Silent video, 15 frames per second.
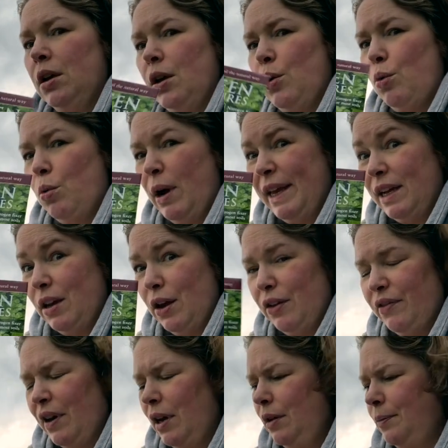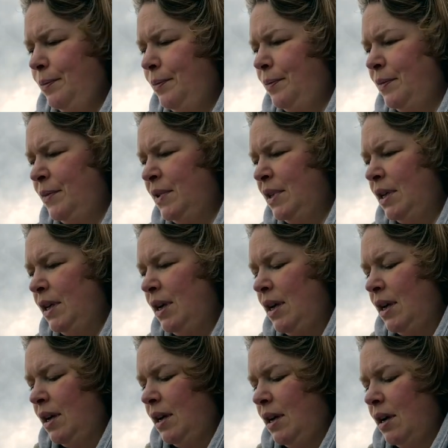White clover.
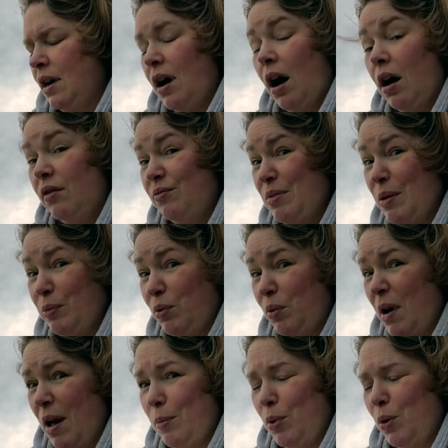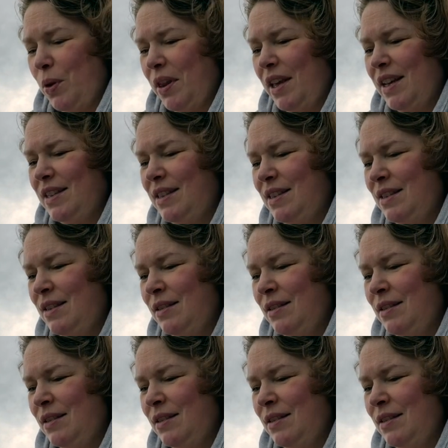Can't remember why I bought this.